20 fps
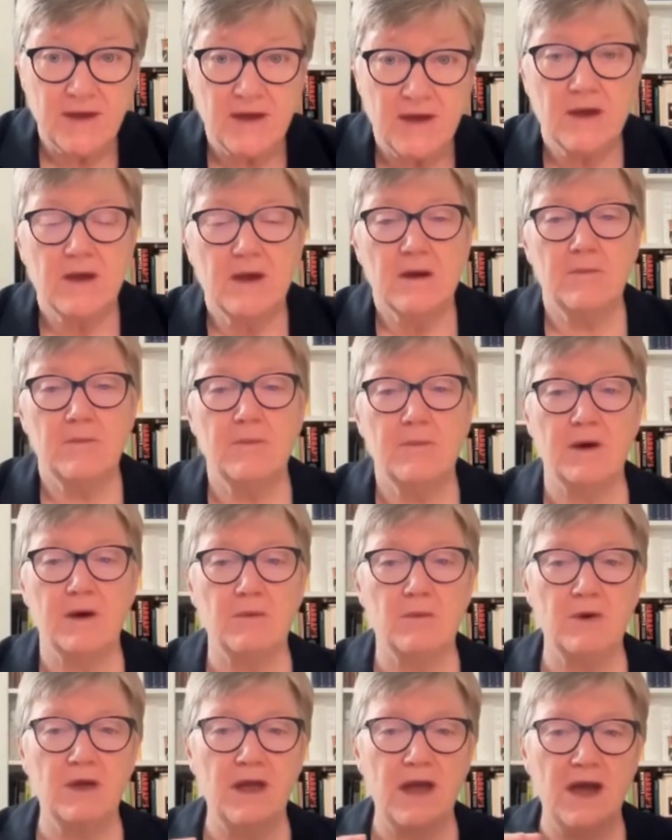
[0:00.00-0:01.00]
But
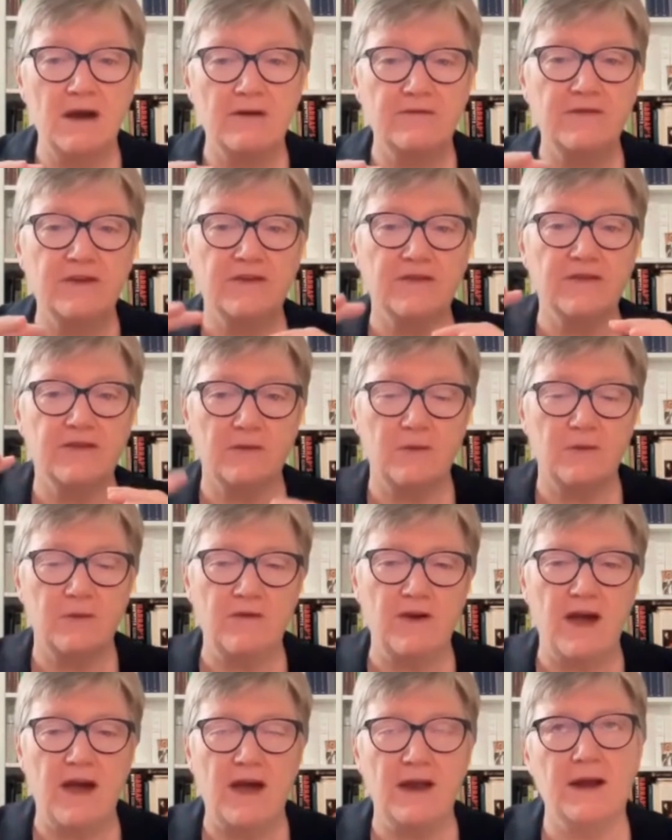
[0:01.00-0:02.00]
we've
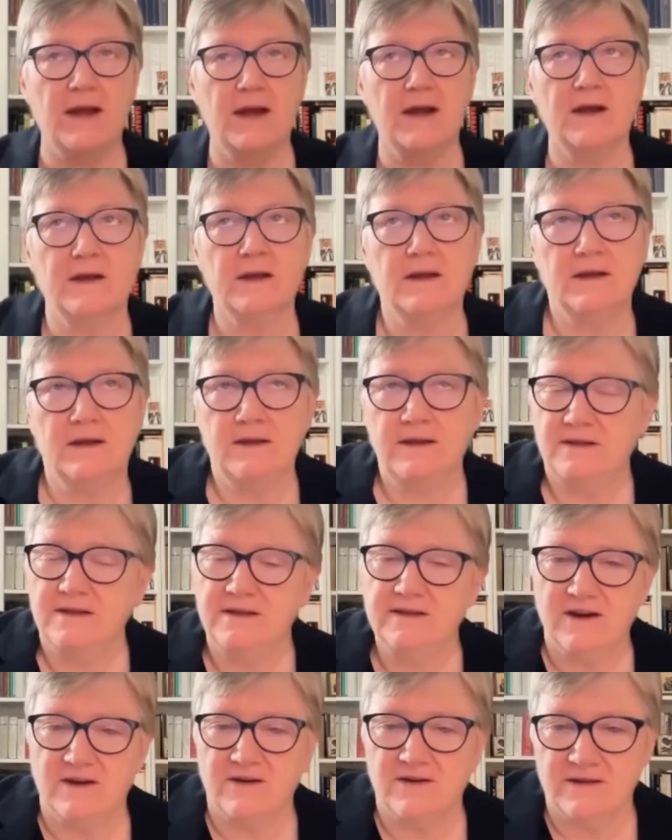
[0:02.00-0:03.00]
had these
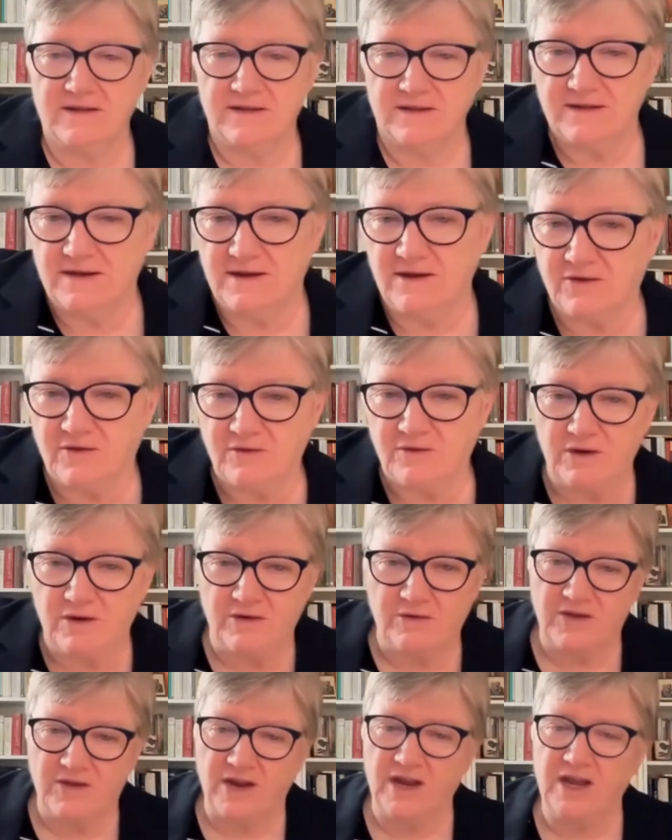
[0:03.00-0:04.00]
are here's
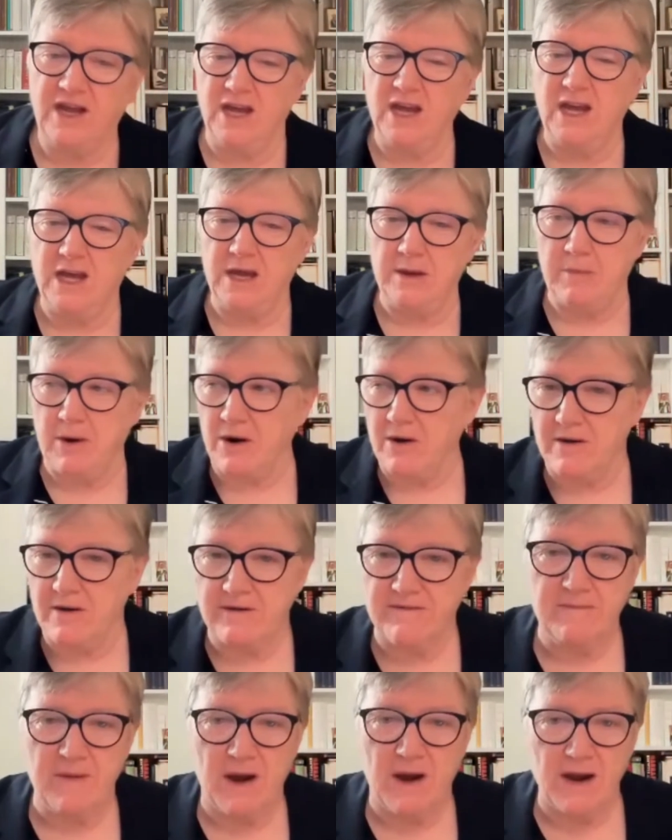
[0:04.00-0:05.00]
the geeky part of
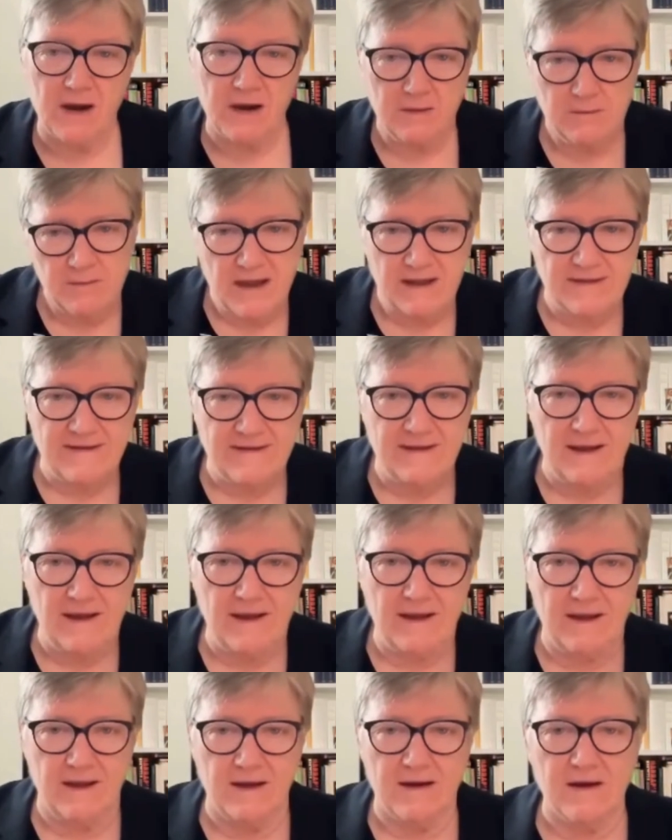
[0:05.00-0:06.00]
my métier
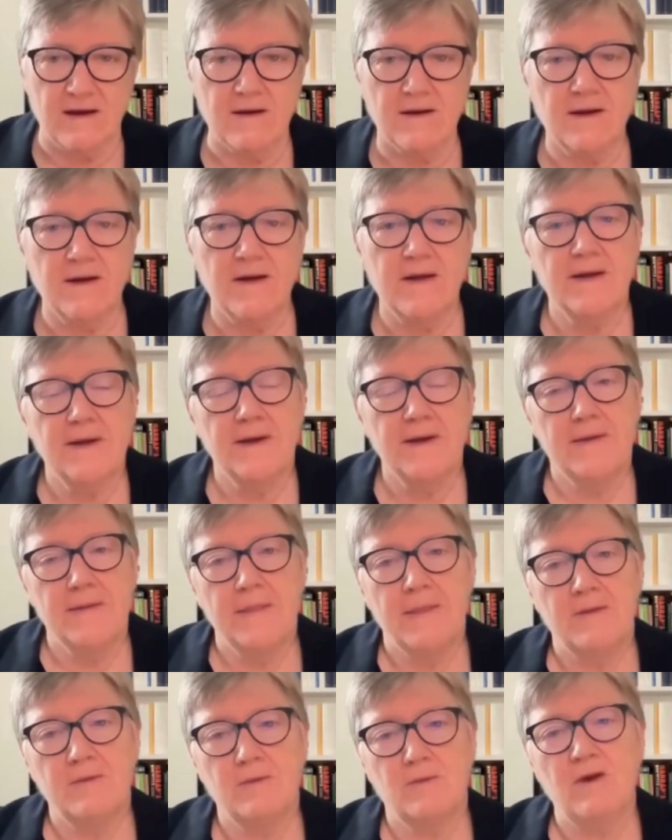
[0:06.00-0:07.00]
here.
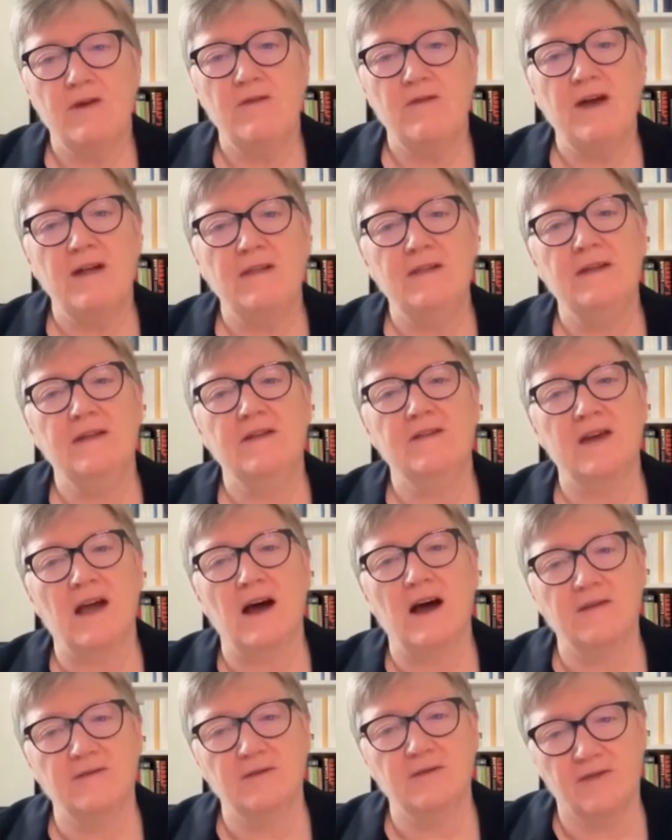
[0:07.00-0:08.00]
We've had these
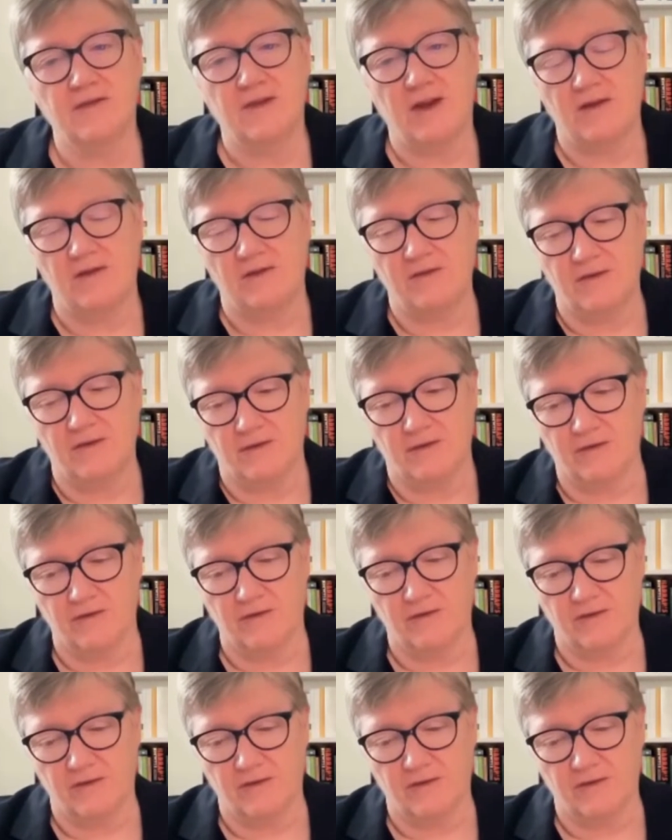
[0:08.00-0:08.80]
conversations